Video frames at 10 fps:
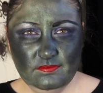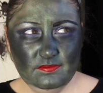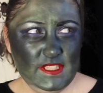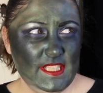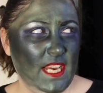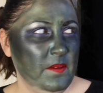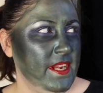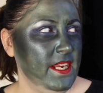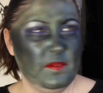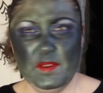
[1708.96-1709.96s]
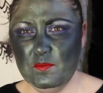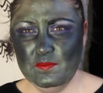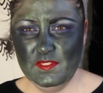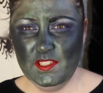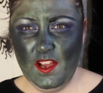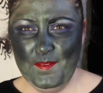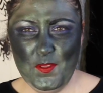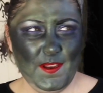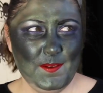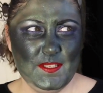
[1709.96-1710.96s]
It's Halloween, I mean, I'm
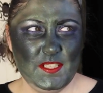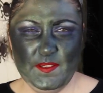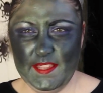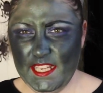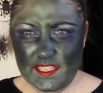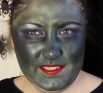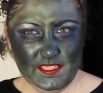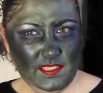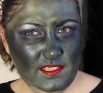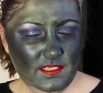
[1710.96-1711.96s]
not the only one doing this.